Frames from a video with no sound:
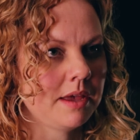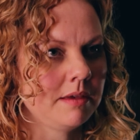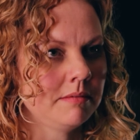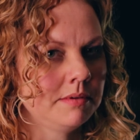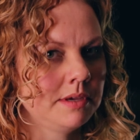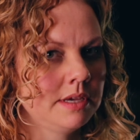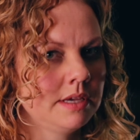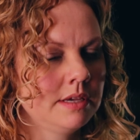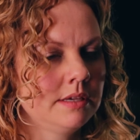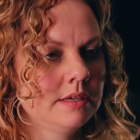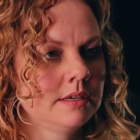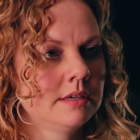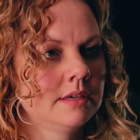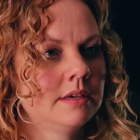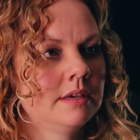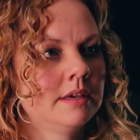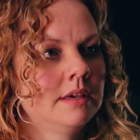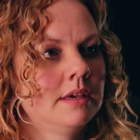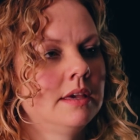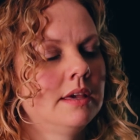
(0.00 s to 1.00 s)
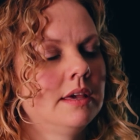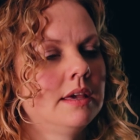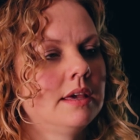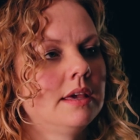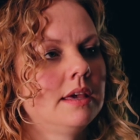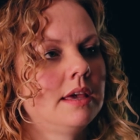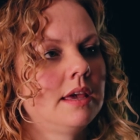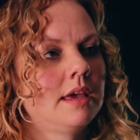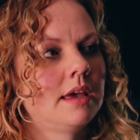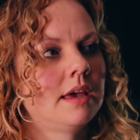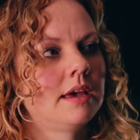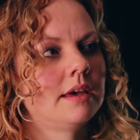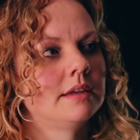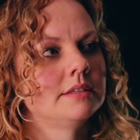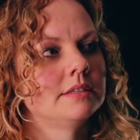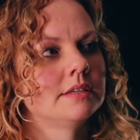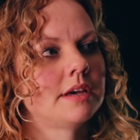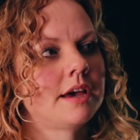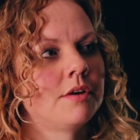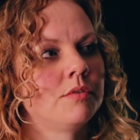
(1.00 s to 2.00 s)
baby,
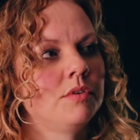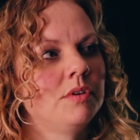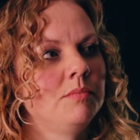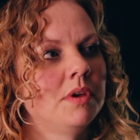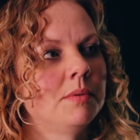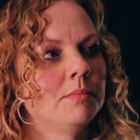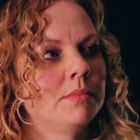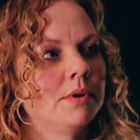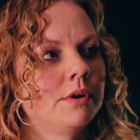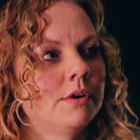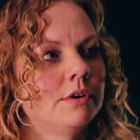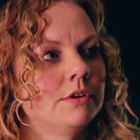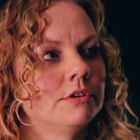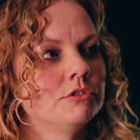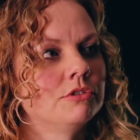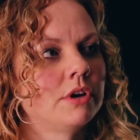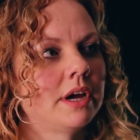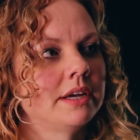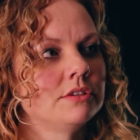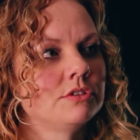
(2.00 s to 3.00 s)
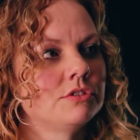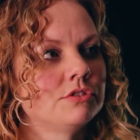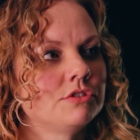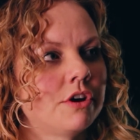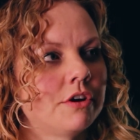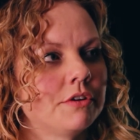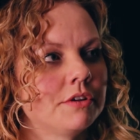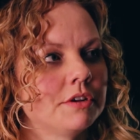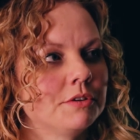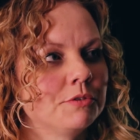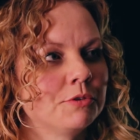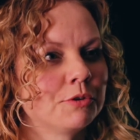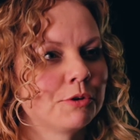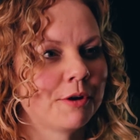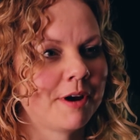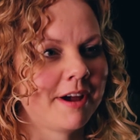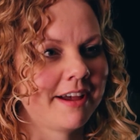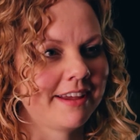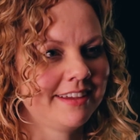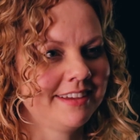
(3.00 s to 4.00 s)
and I remember I started
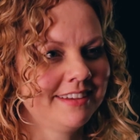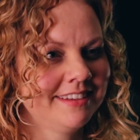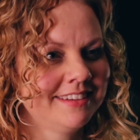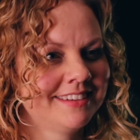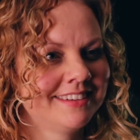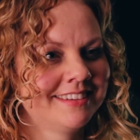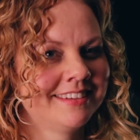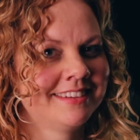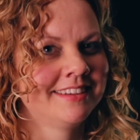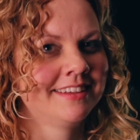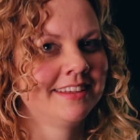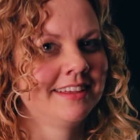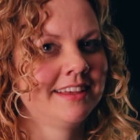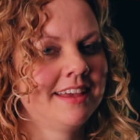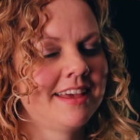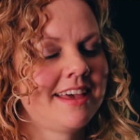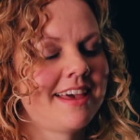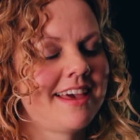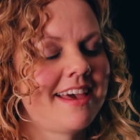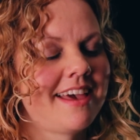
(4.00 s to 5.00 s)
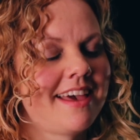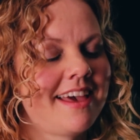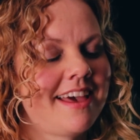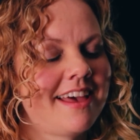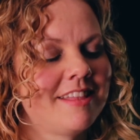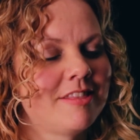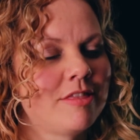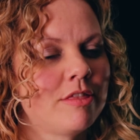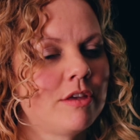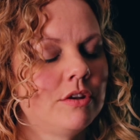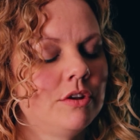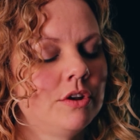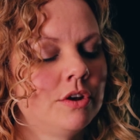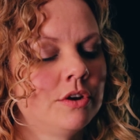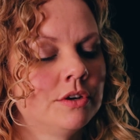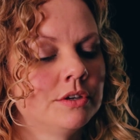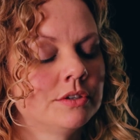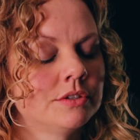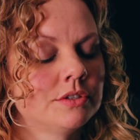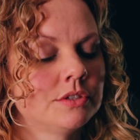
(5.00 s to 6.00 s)
crying, and the
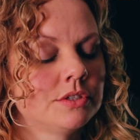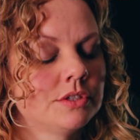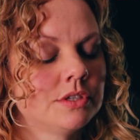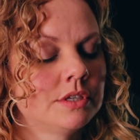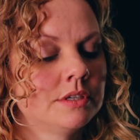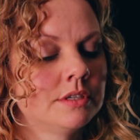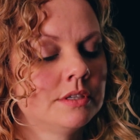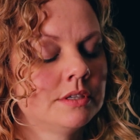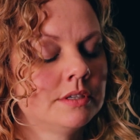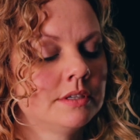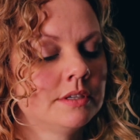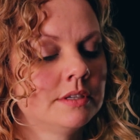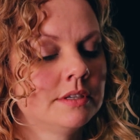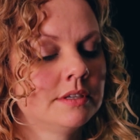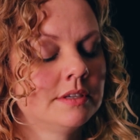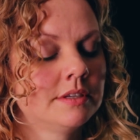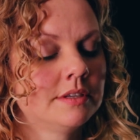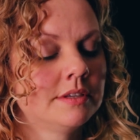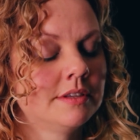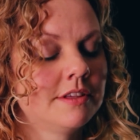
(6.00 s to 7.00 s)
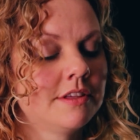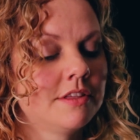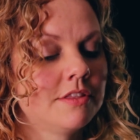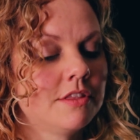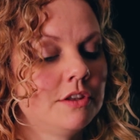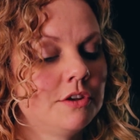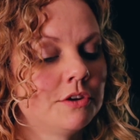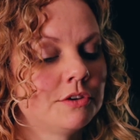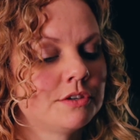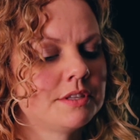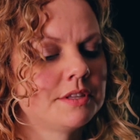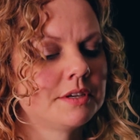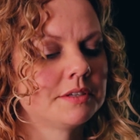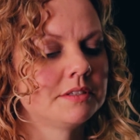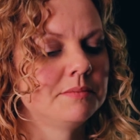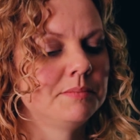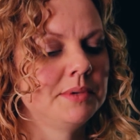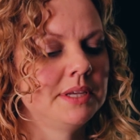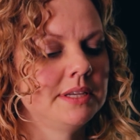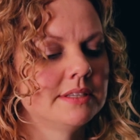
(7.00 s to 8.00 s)
nurse
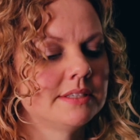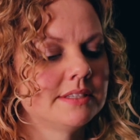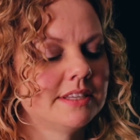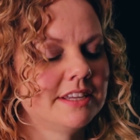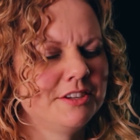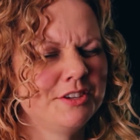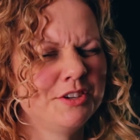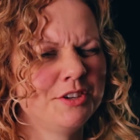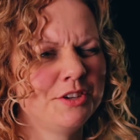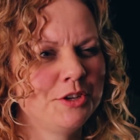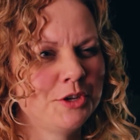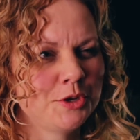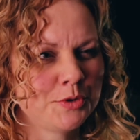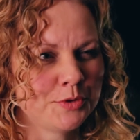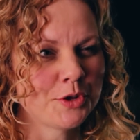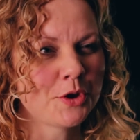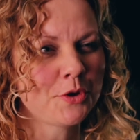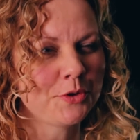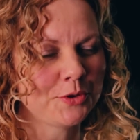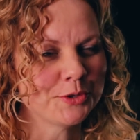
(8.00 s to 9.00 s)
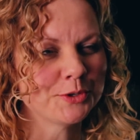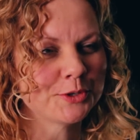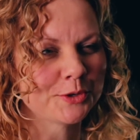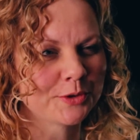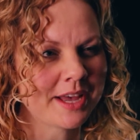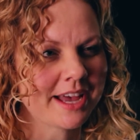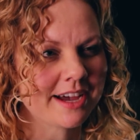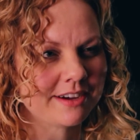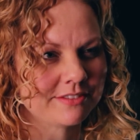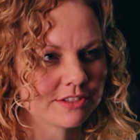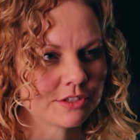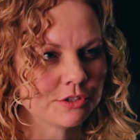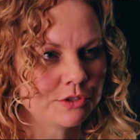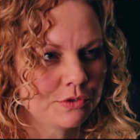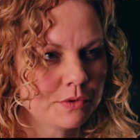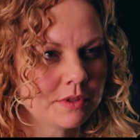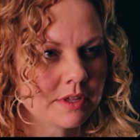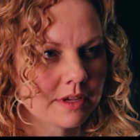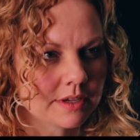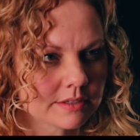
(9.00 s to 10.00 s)
looked at me and said, you know you don't have to
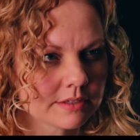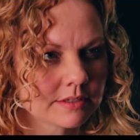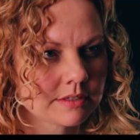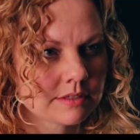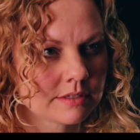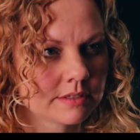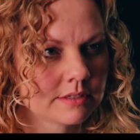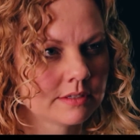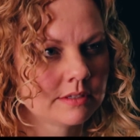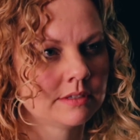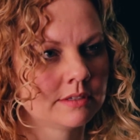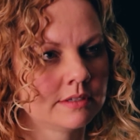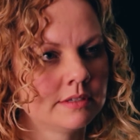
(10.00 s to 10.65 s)
do this.